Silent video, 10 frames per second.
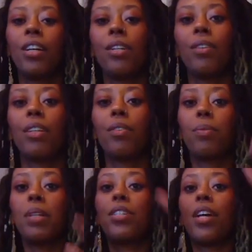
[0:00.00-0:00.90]
You can
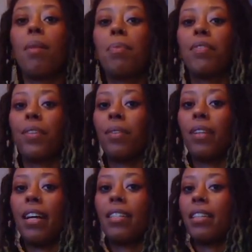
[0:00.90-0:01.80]
reach up if you'd
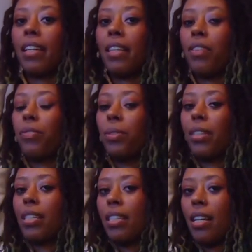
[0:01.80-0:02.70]
like to get that full
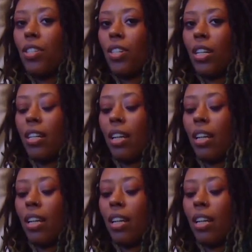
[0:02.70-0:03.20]
extension,